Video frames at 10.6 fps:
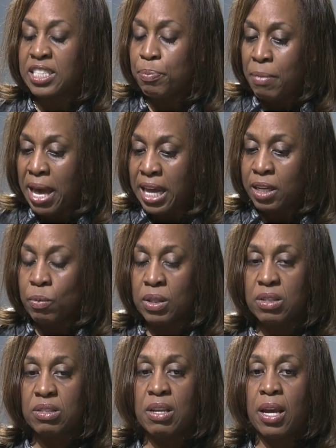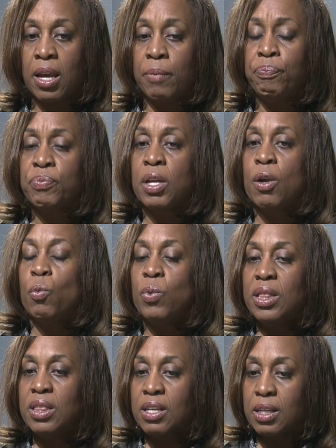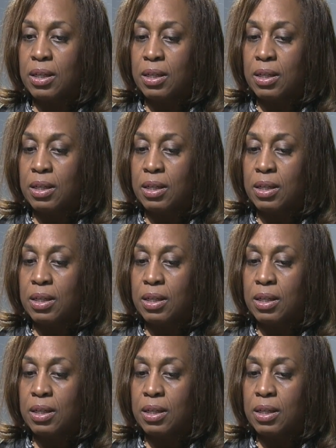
as Maddi would say, with the